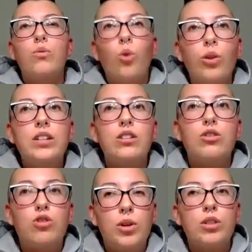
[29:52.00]
enrolling
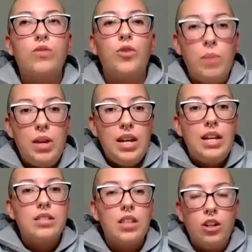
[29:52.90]
distributors for
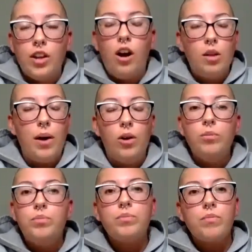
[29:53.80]
me is literally all
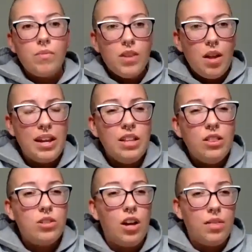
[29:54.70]
about making
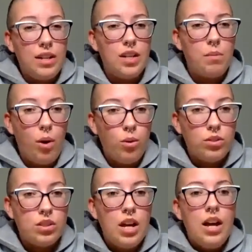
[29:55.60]
those authentic
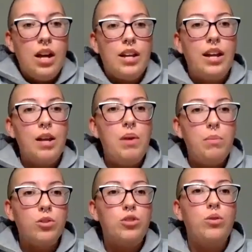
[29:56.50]
posts, getting
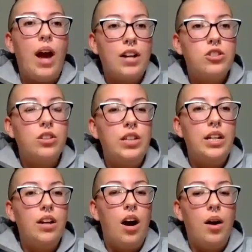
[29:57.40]
people to actually,